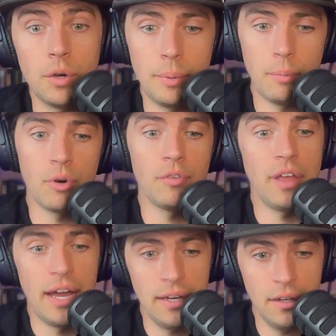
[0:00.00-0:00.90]
bit more of
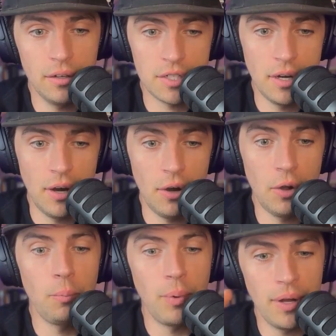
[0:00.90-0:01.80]
the ideal
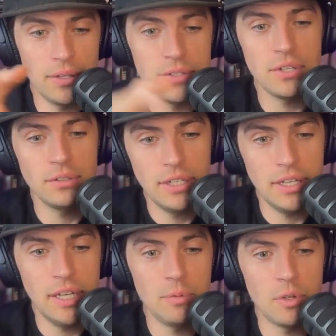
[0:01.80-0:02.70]
scenario, but you still need to
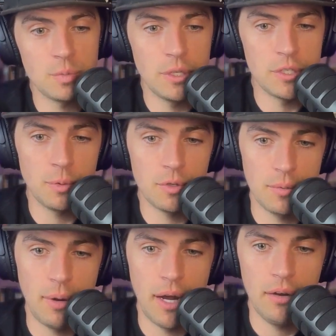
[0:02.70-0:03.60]
keep those principles
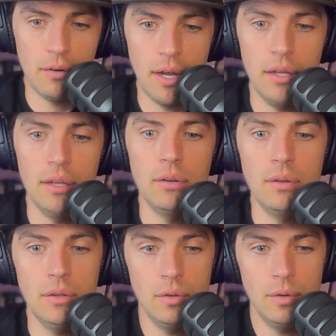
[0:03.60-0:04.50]
in mind, right? You
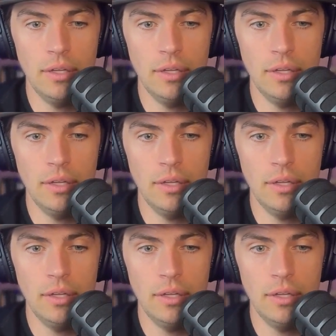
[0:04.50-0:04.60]
need